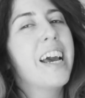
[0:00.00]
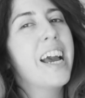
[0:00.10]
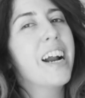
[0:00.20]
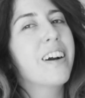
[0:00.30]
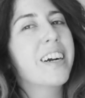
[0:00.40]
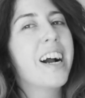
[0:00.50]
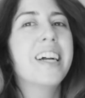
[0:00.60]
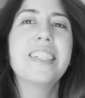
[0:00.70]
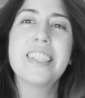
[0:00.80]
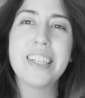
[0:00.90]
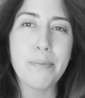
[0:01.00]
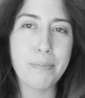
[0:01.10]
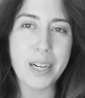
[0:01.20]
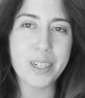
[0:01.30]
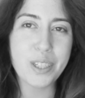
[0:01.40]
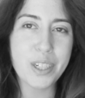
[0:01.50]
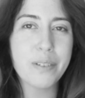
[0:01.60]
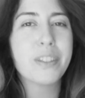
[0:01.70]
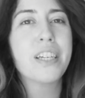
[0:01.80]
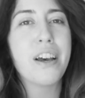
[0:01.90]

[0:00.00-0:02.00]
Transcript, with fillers: haircuts, beard trims,